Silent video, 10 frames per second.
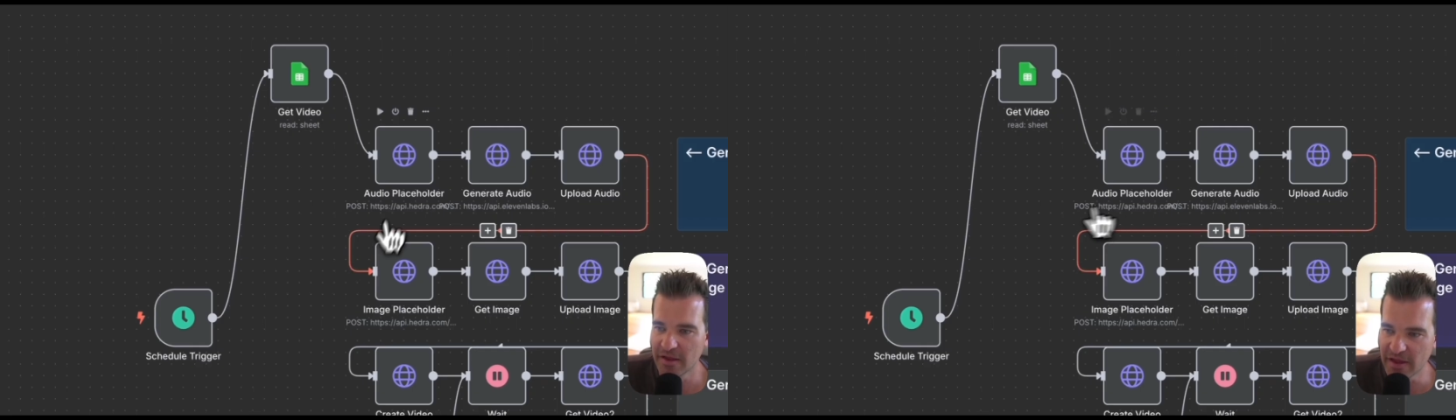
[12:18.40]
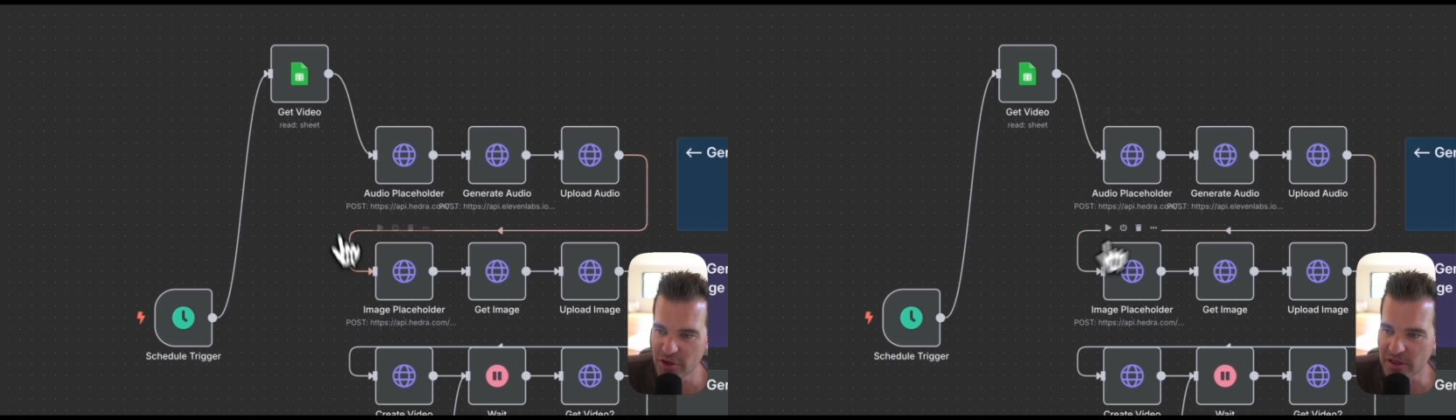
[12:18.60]

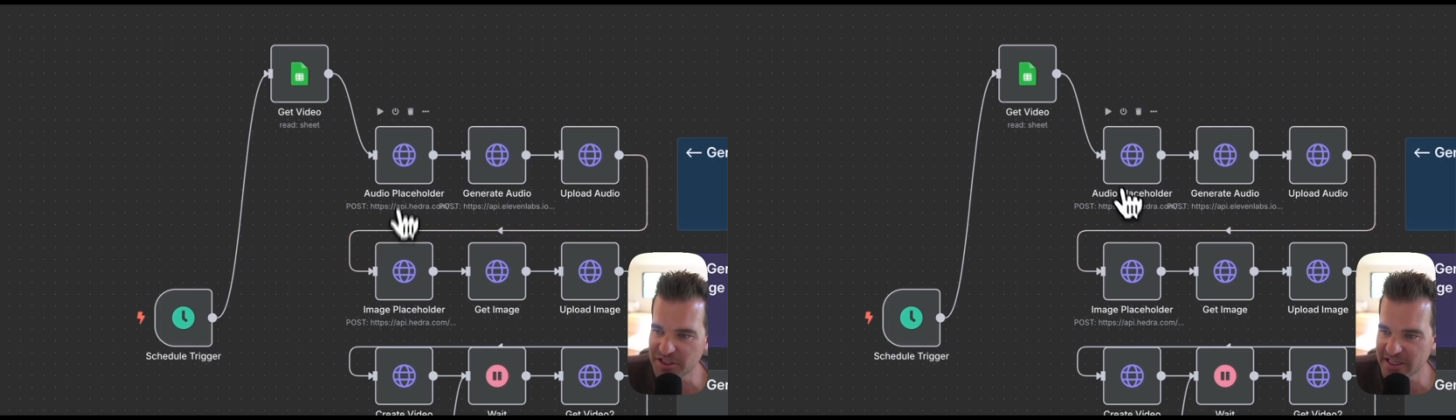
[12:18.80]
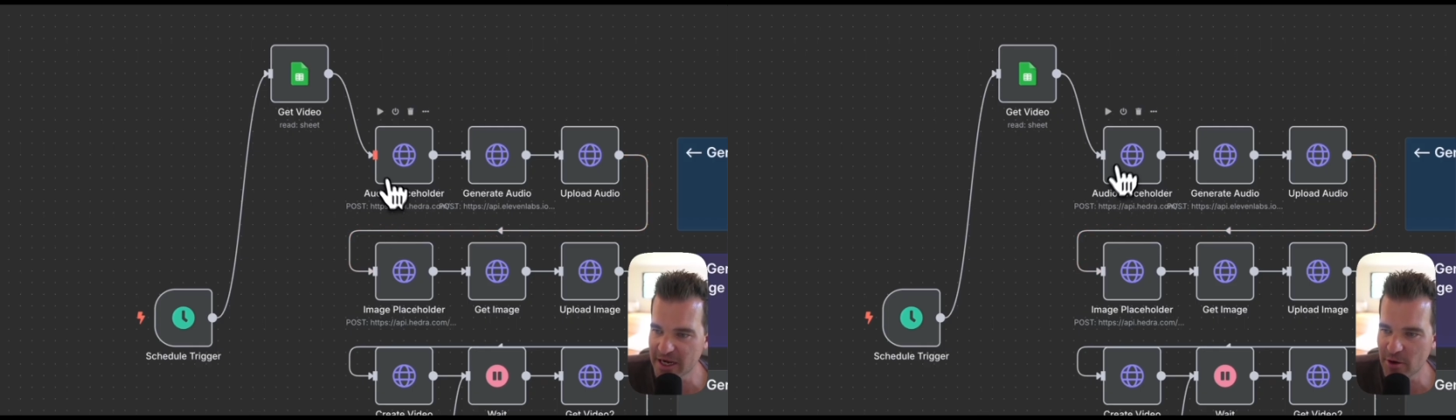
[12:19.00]
And then you
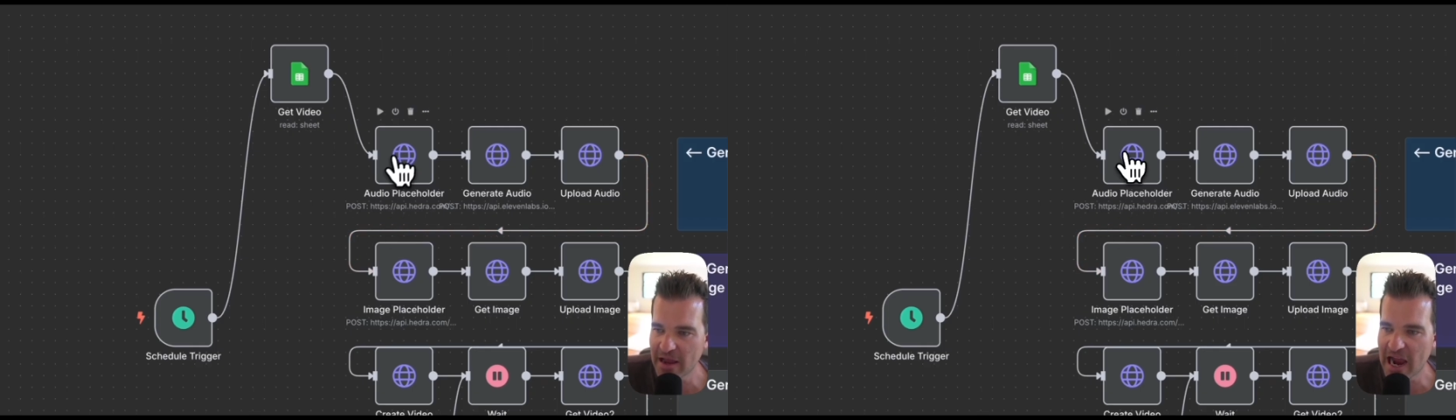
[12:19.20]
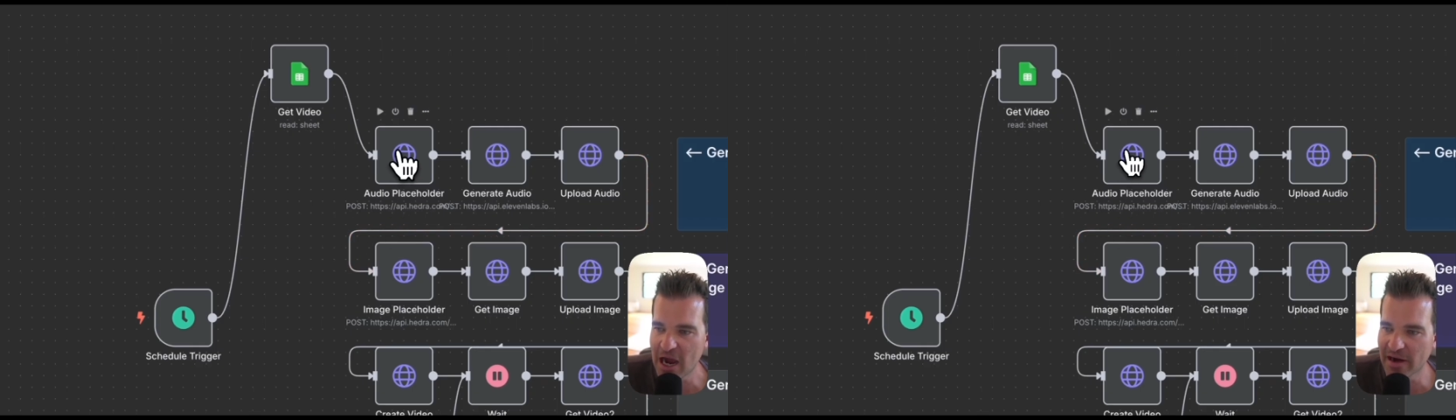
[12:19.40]
can see
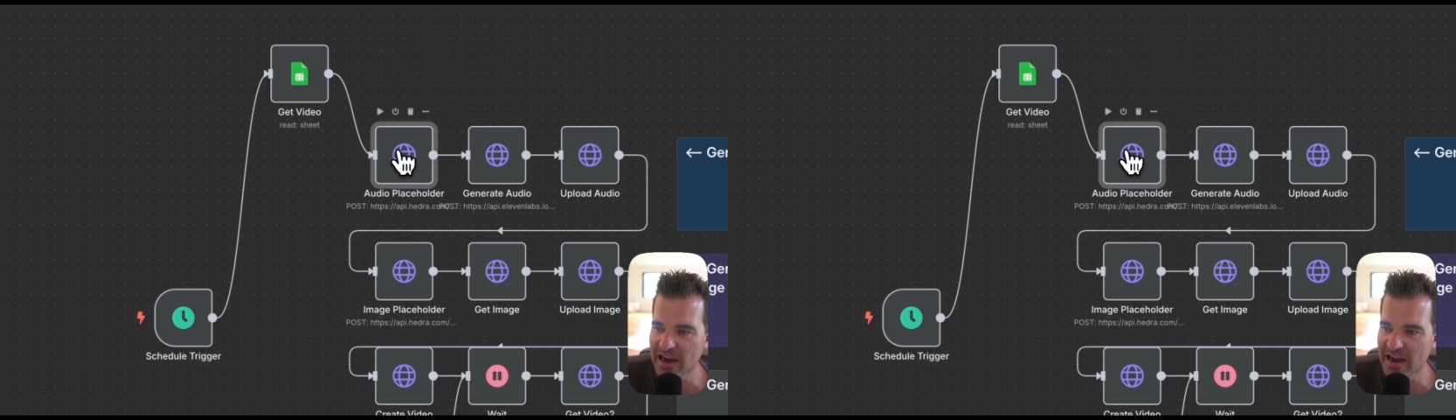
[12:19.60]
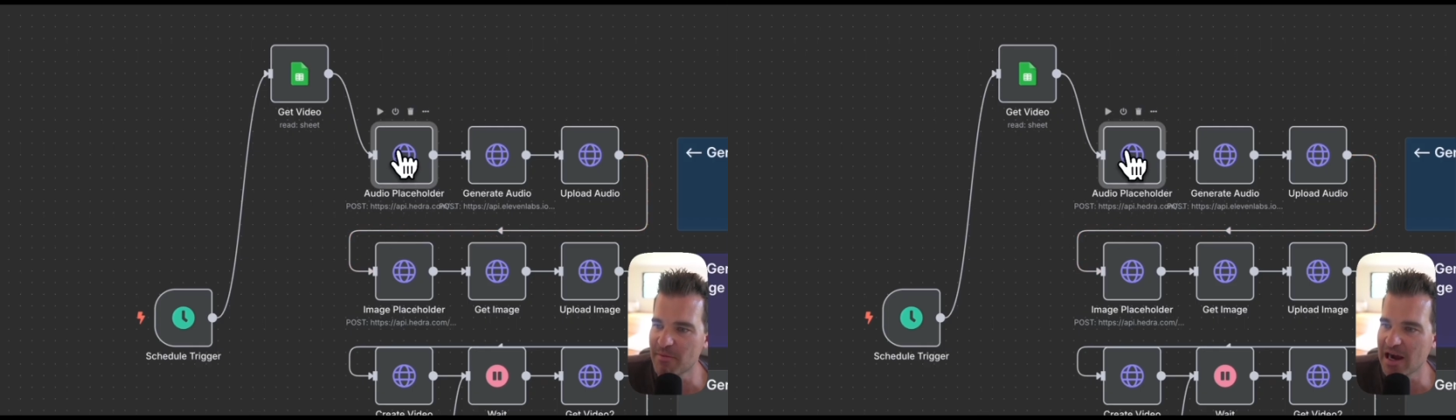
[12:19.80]
how I
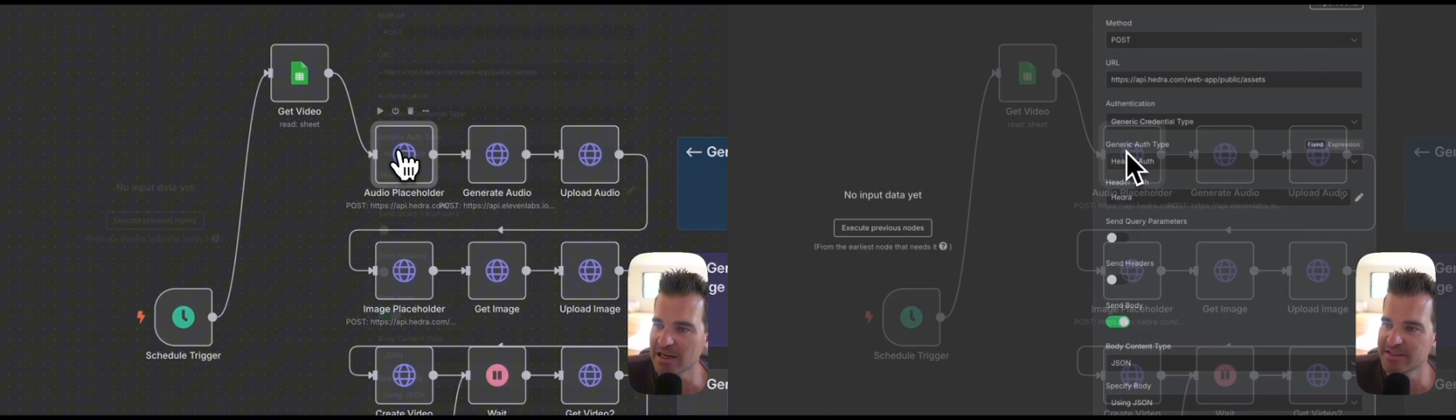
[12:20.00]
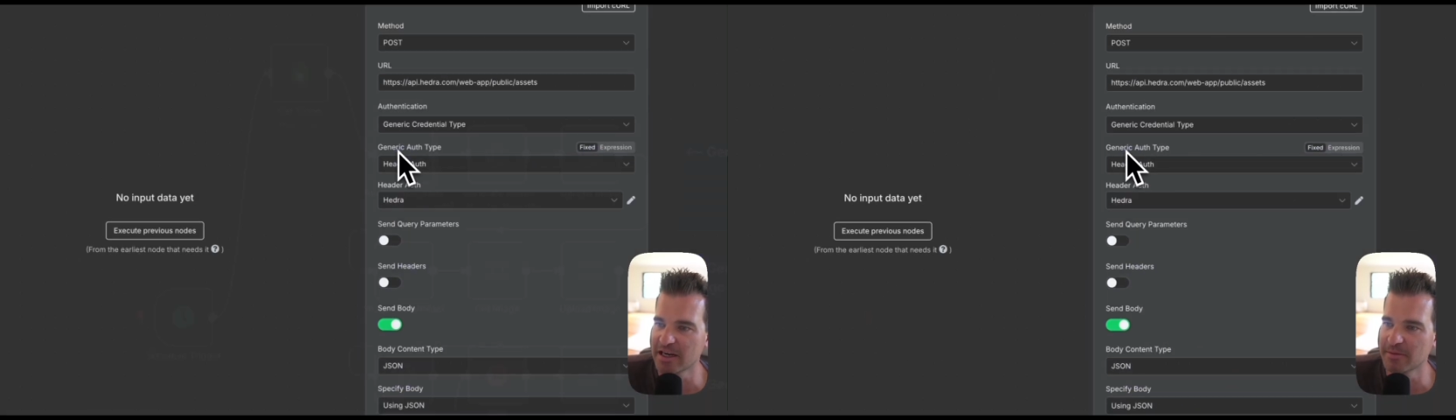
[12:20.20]
have
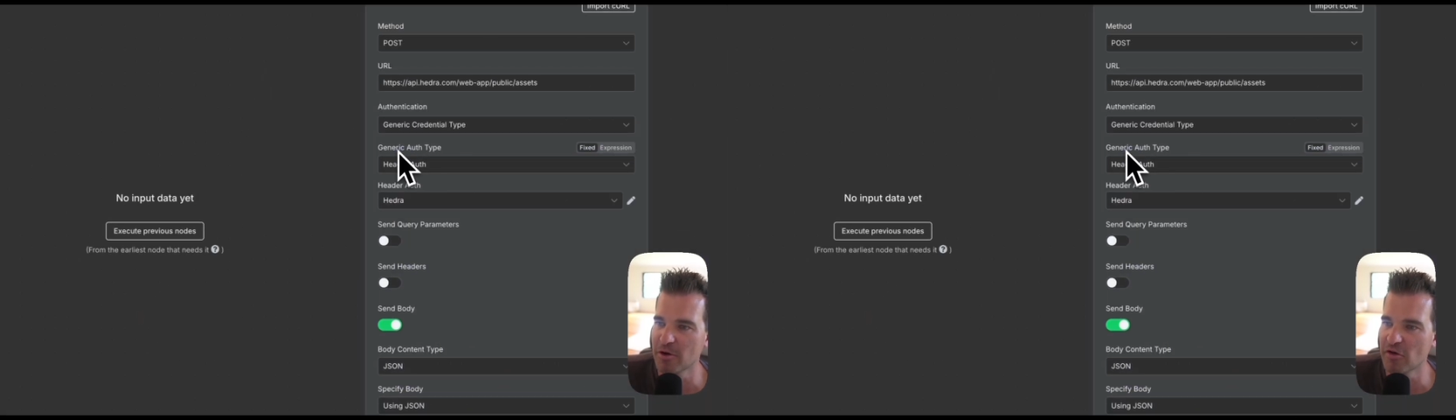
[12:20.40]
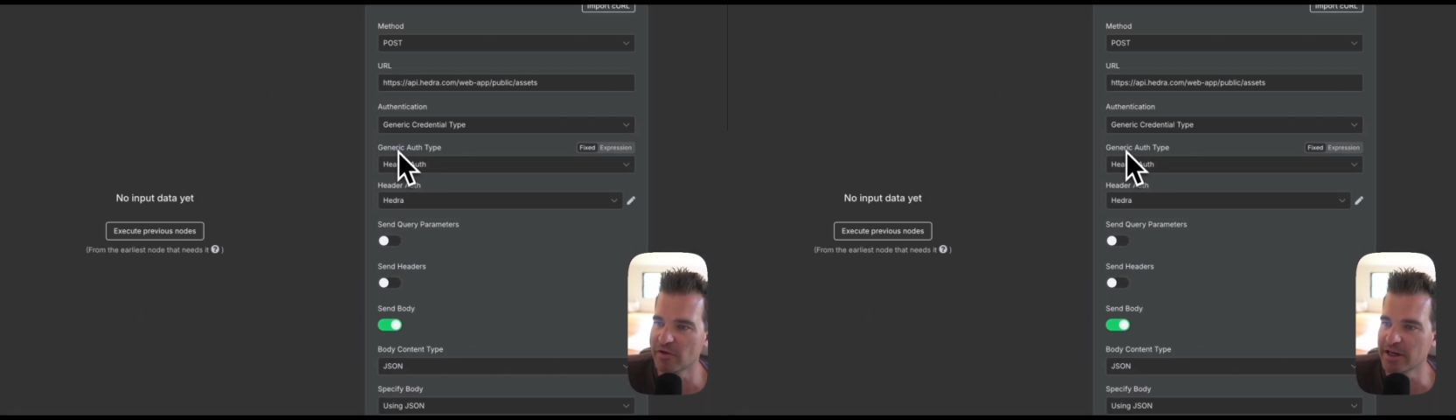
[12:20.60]
mine set up
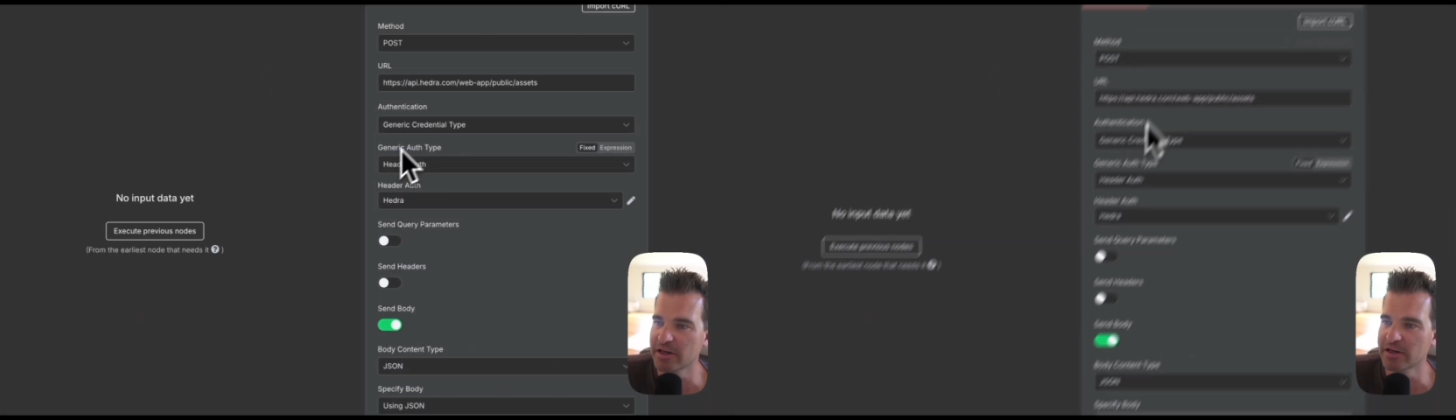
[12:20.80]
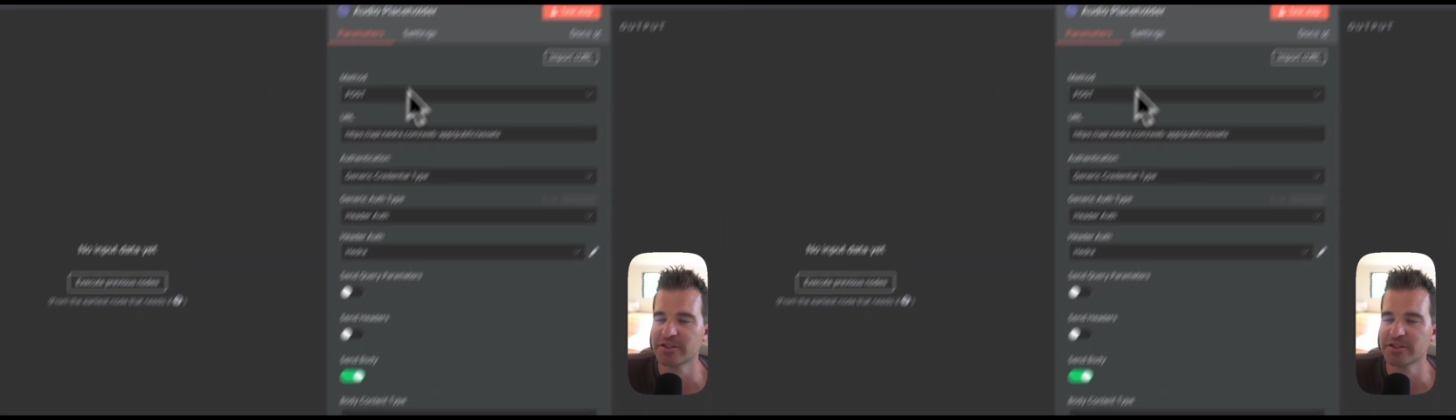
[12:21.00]
over here.